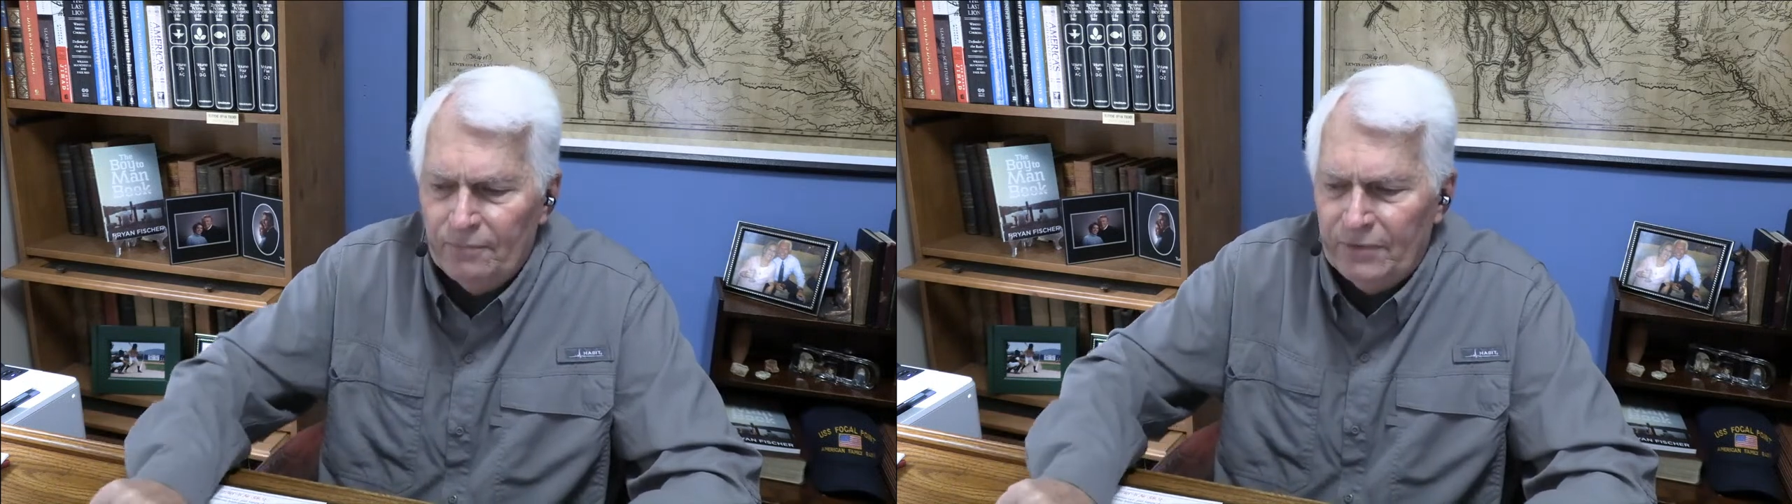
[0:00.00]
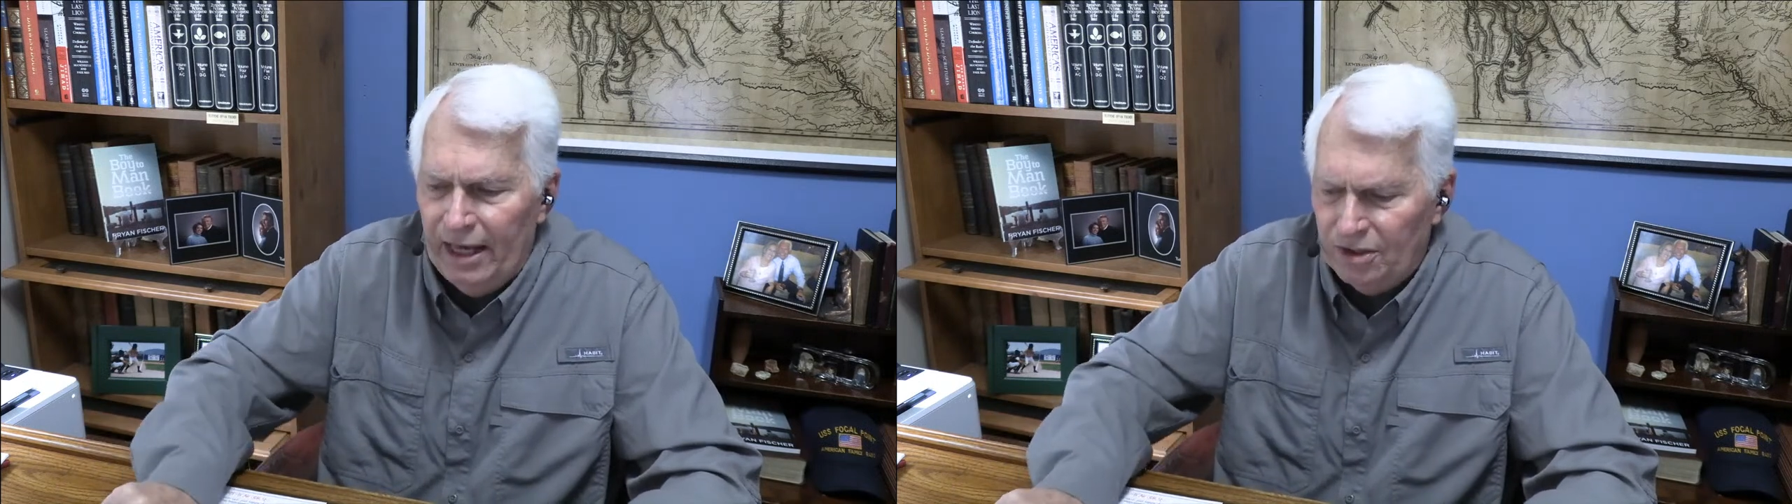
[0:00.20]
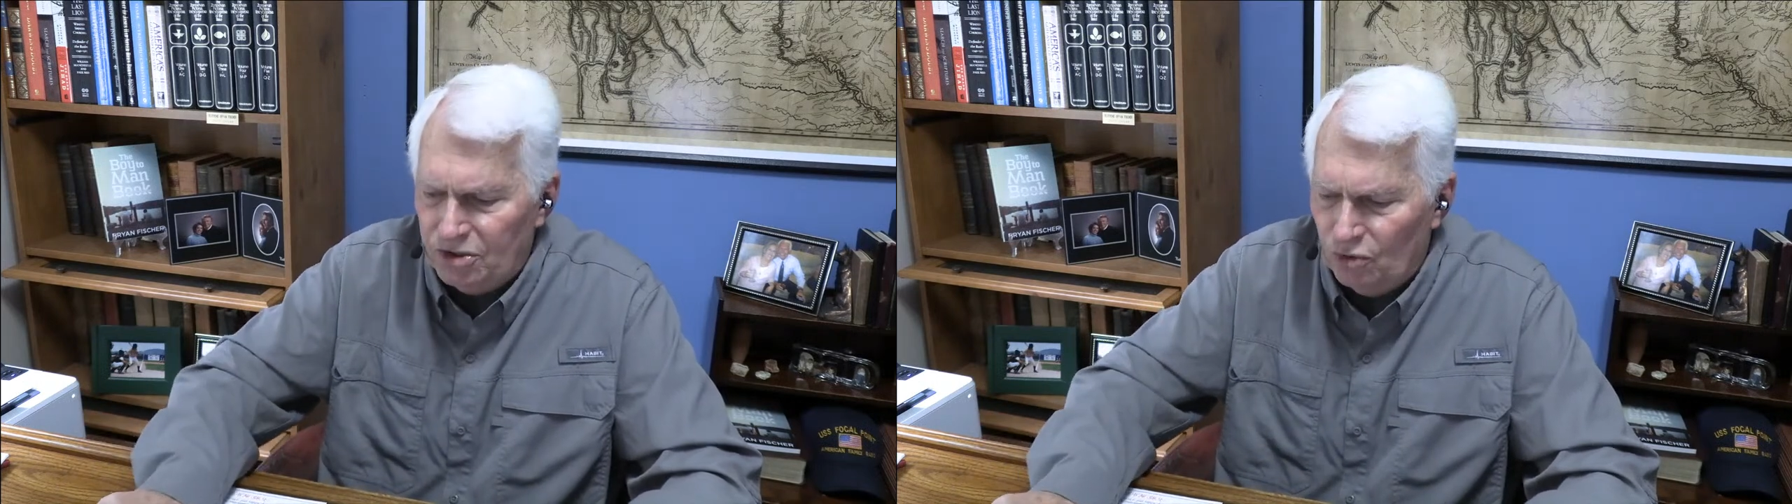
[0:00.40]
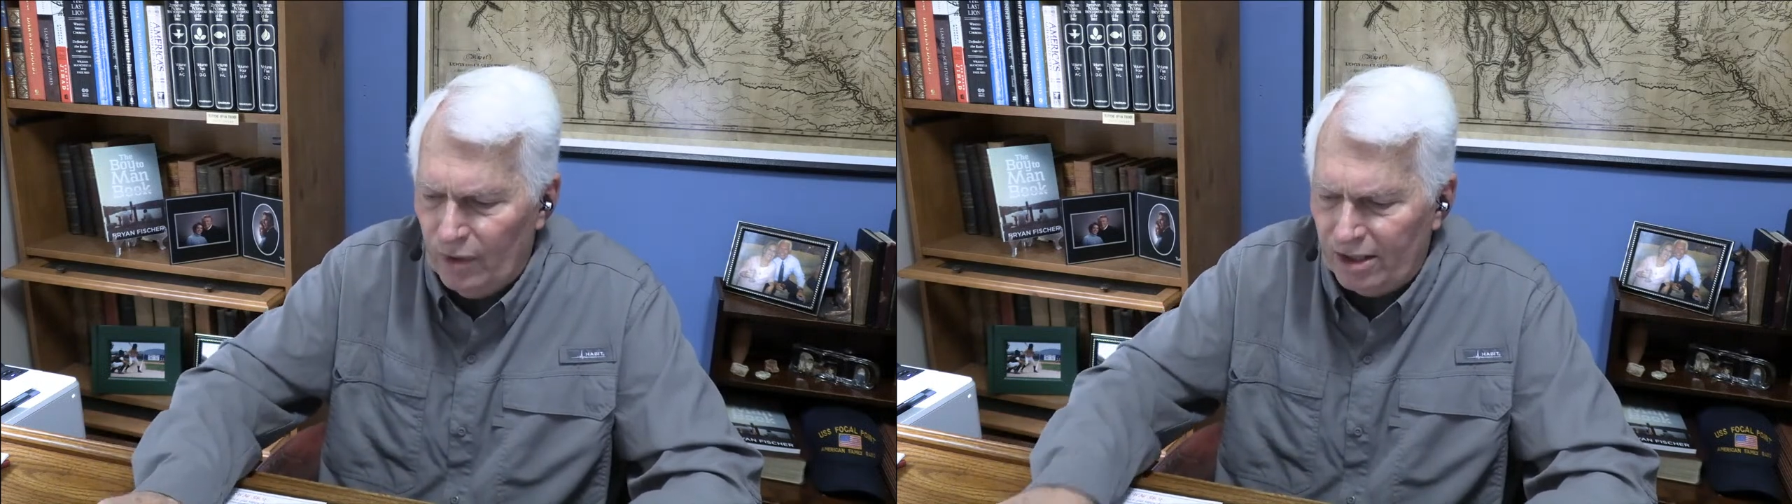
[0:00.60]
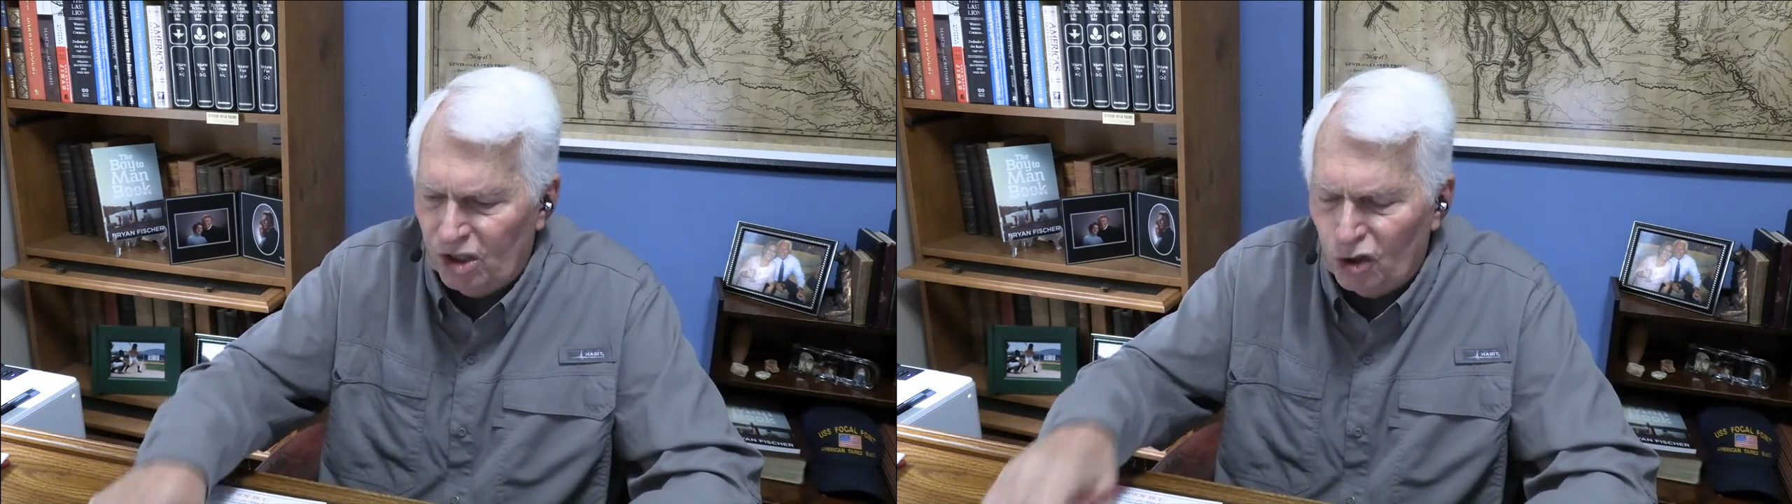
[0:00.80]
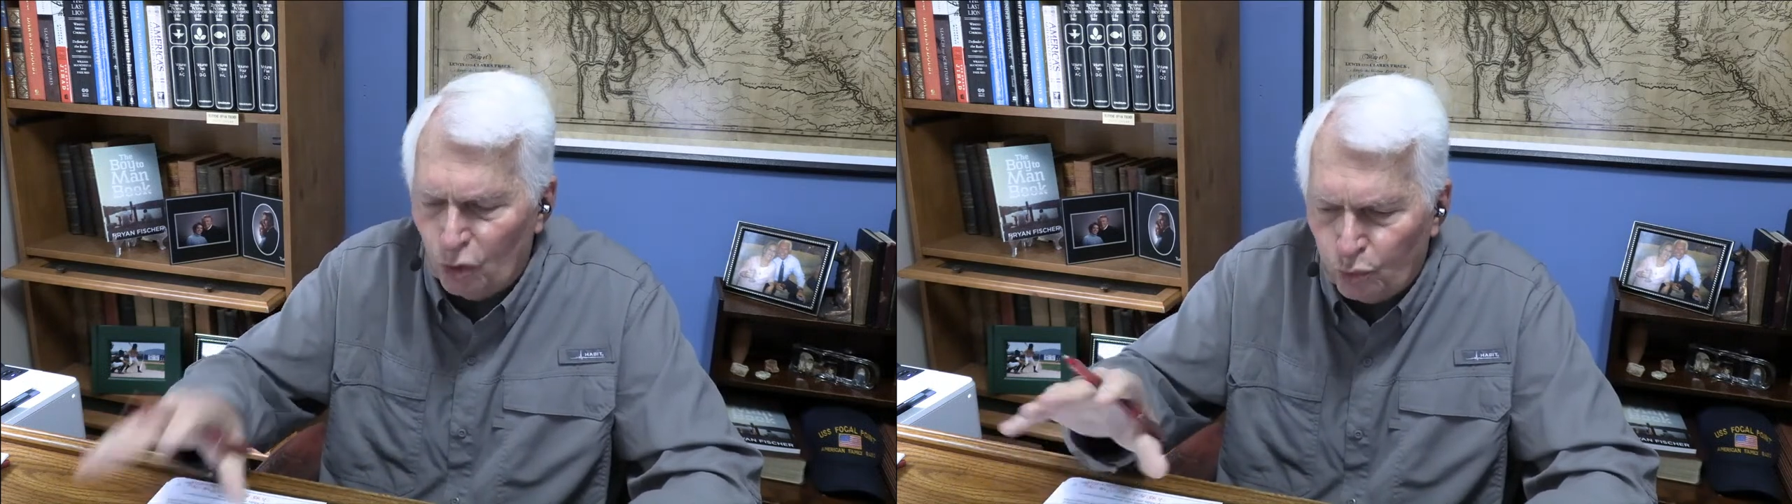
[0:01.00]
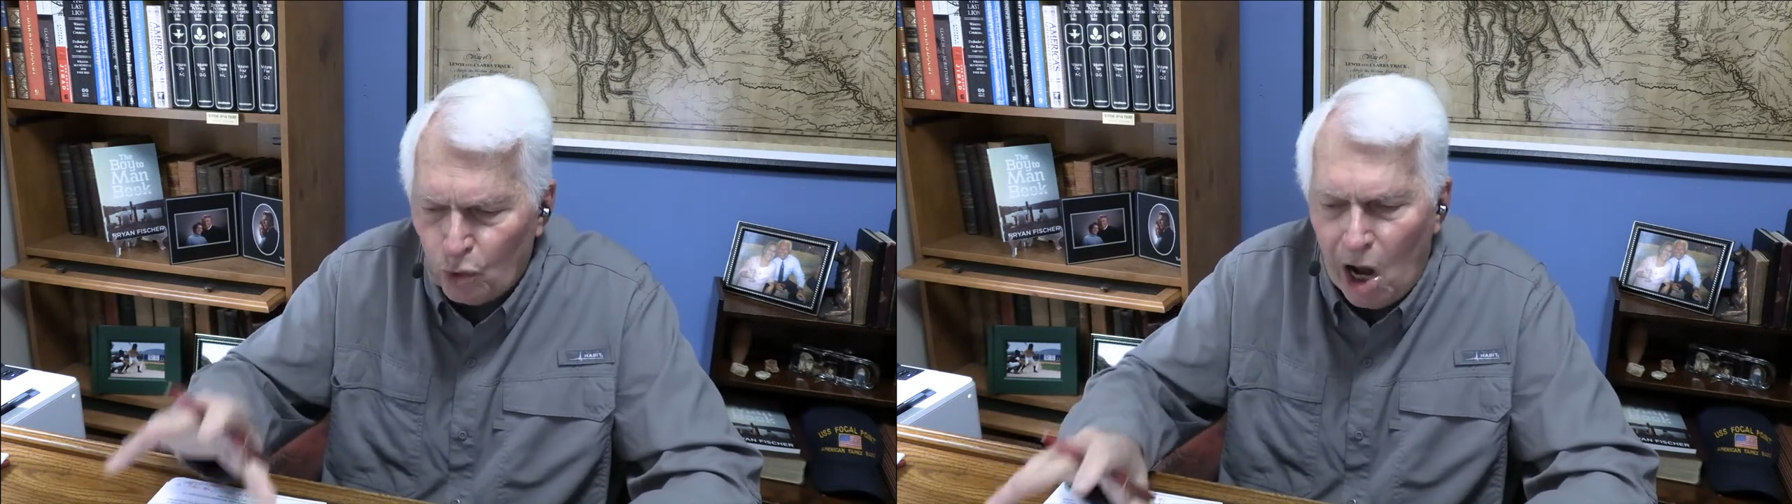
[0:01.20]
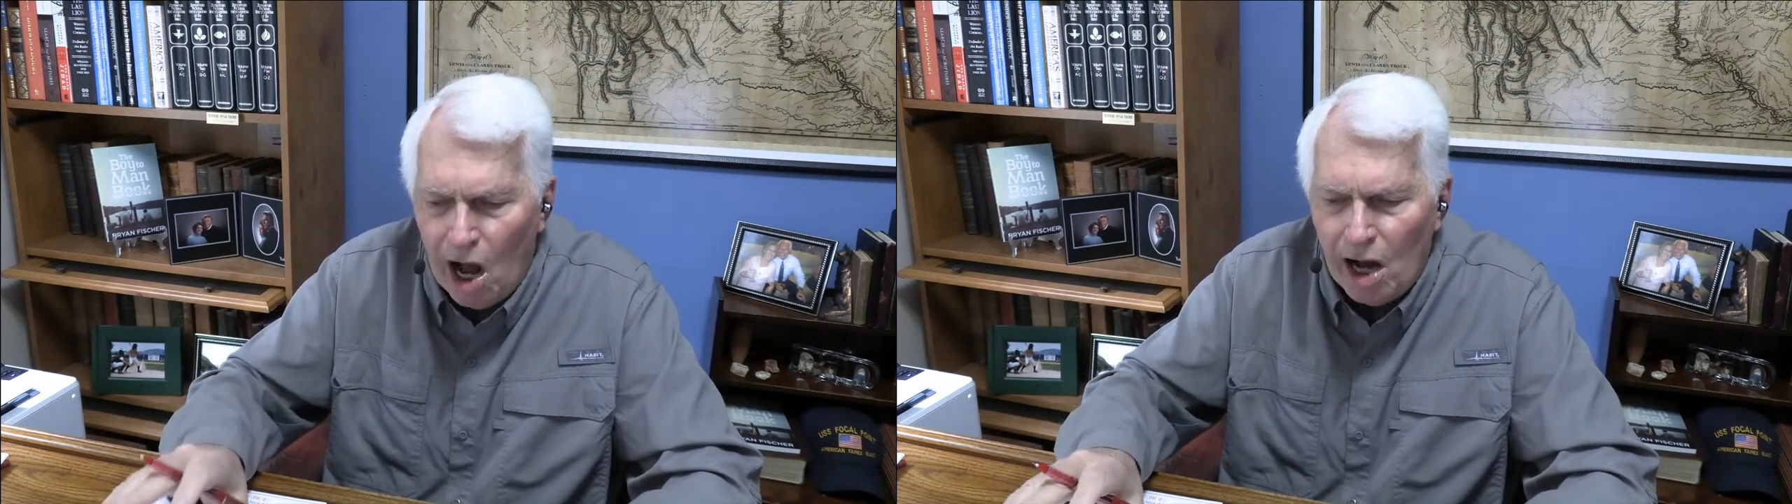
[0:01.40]
that is directed, the
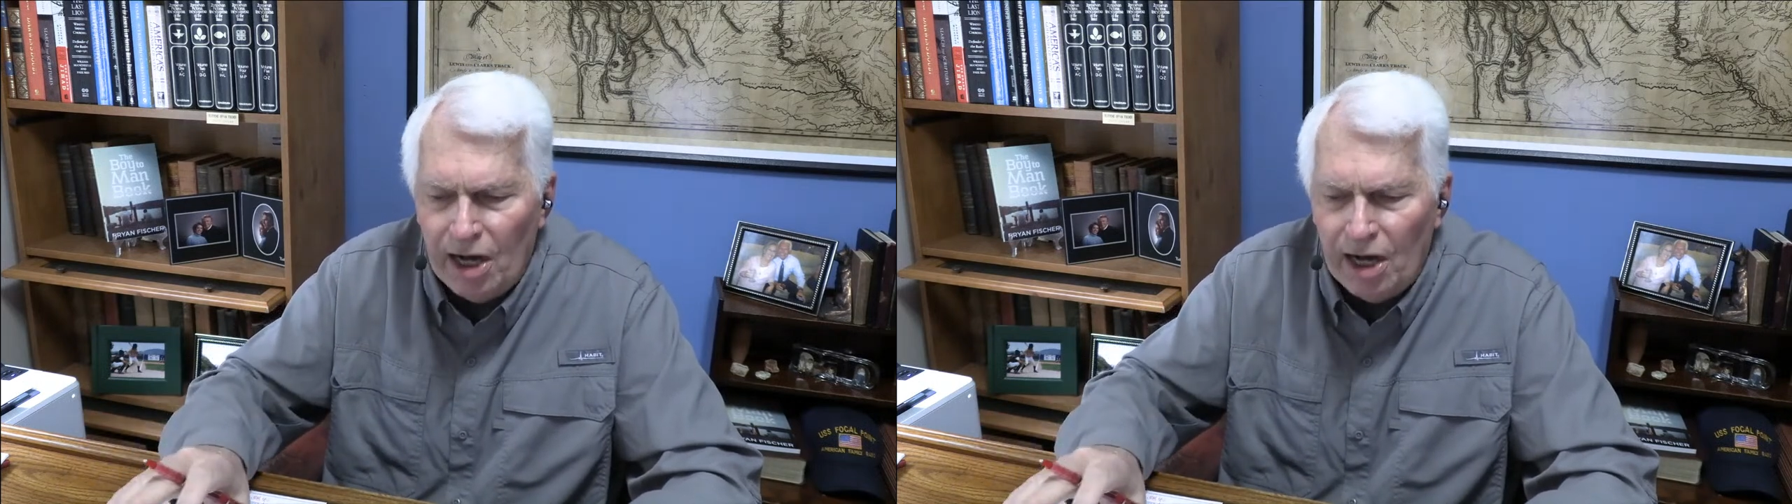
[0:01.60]
raw,